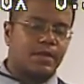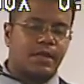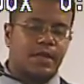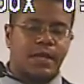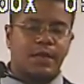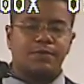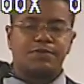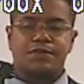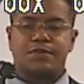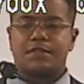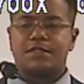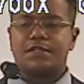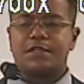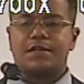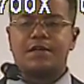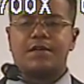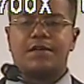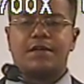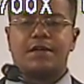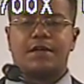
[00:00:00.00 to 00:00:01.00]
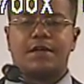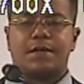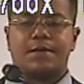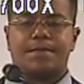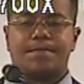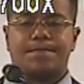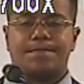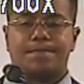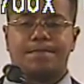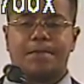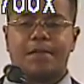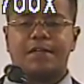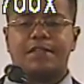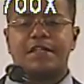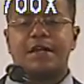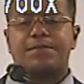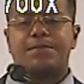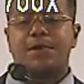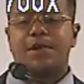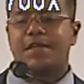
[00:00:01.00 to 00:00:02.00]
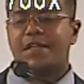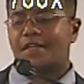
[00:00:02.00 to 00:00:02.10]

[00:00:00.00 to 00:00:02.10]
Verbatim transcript: he was considered um, contemporary.